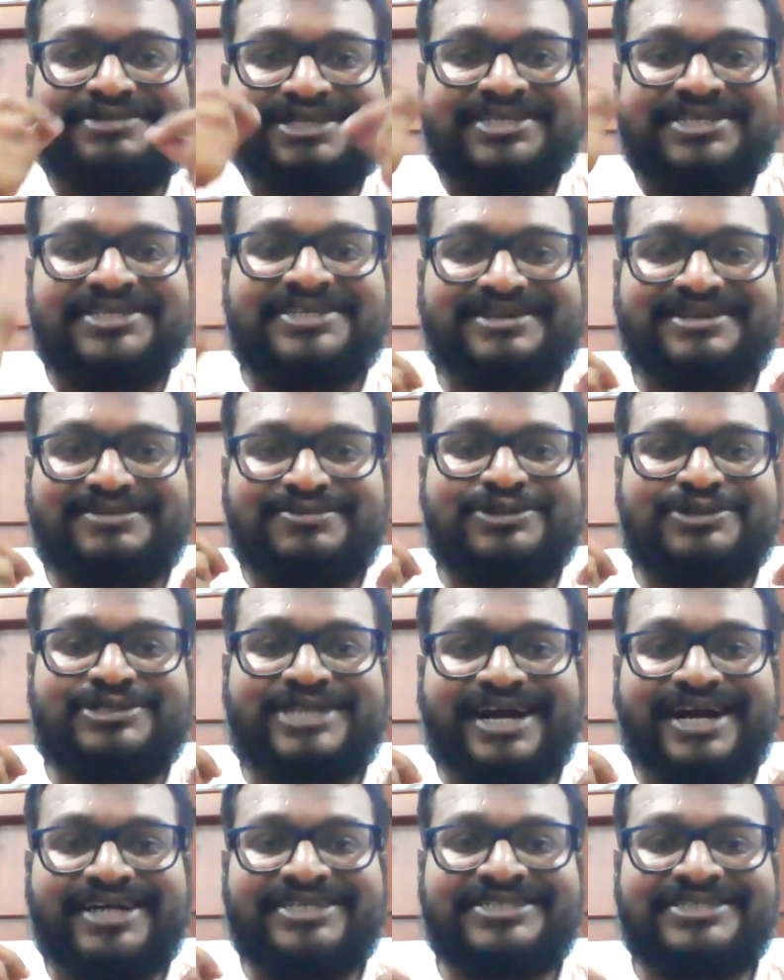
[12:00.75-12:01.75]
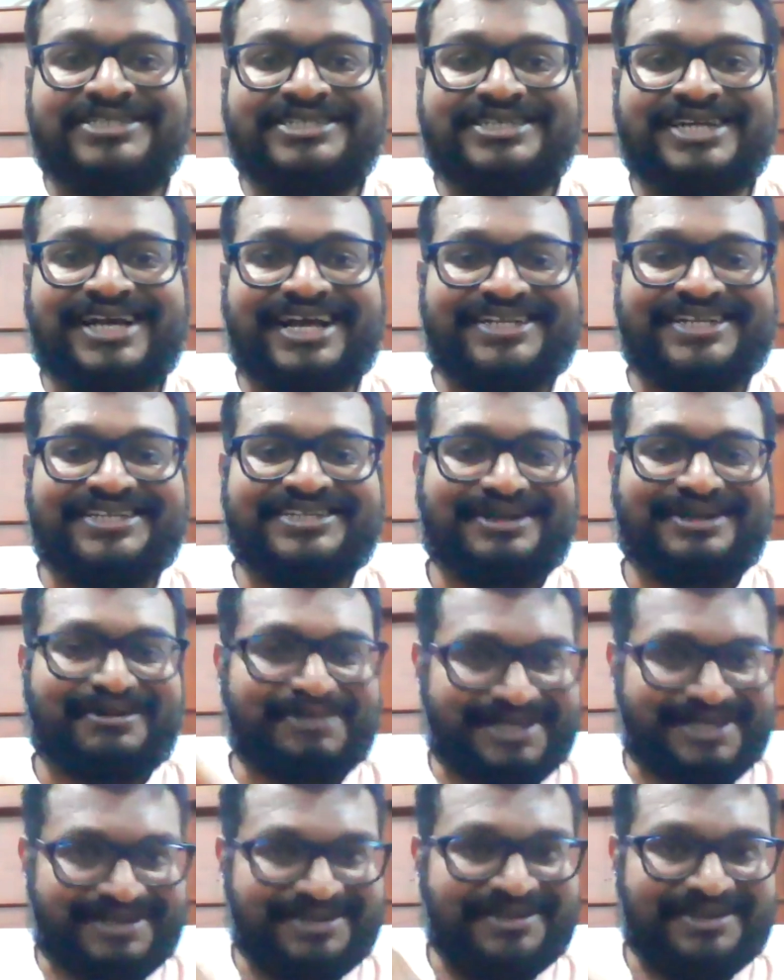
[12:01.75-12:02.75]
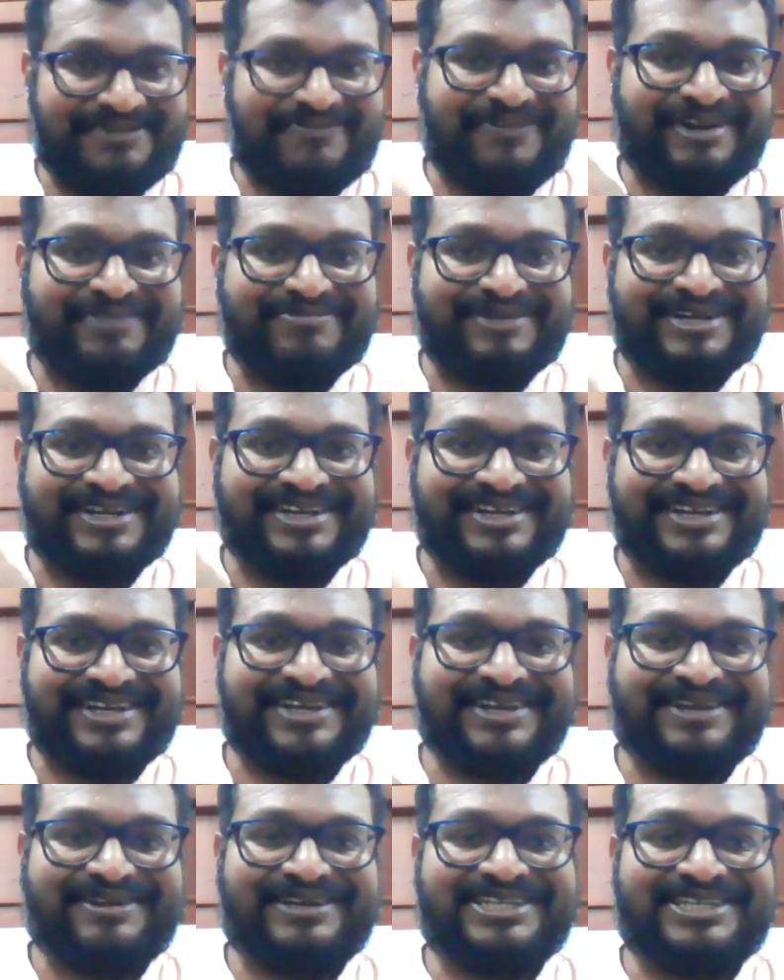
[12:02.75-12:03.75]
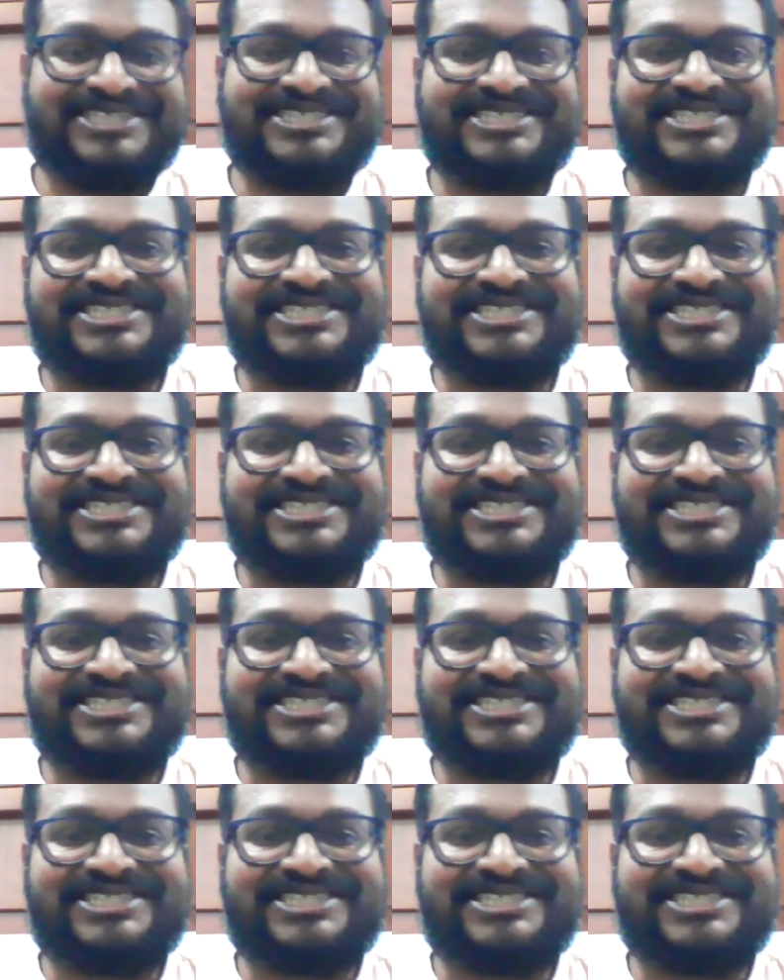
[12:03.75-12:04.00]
with the mustache. And I mean, from a